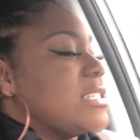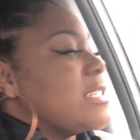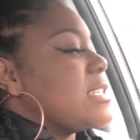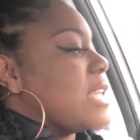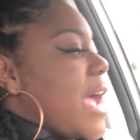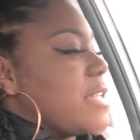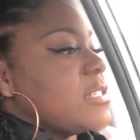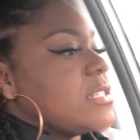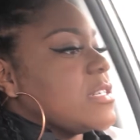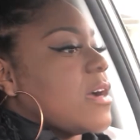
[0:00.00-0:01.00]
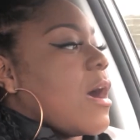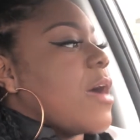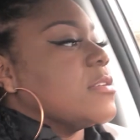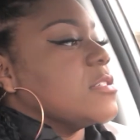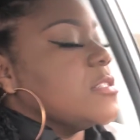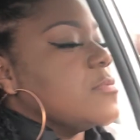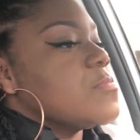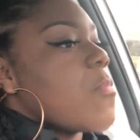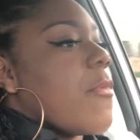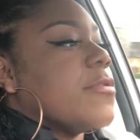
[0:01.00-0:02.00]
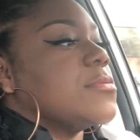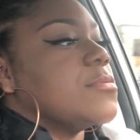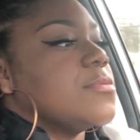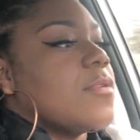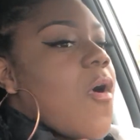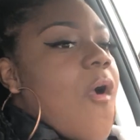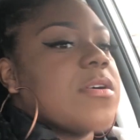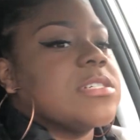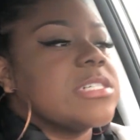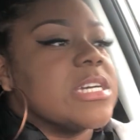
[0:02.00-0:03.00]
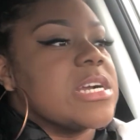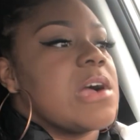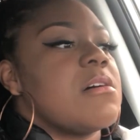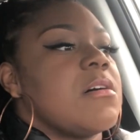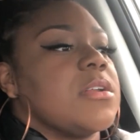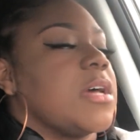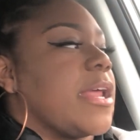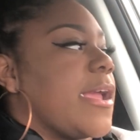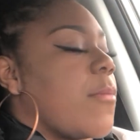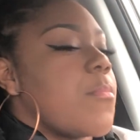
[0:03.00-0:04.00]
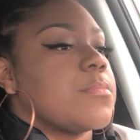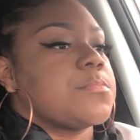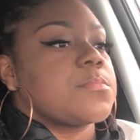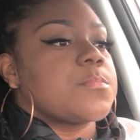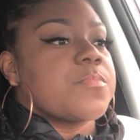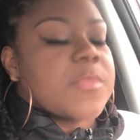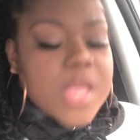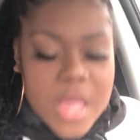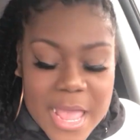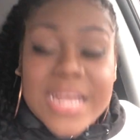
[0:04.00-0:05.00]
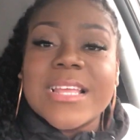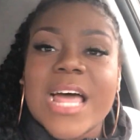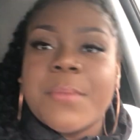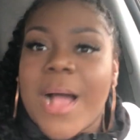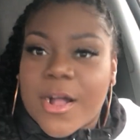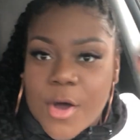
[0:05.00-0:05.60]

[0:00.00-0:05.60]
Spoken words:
I was like, look at God, honey. Look at God, honey. And a lot of my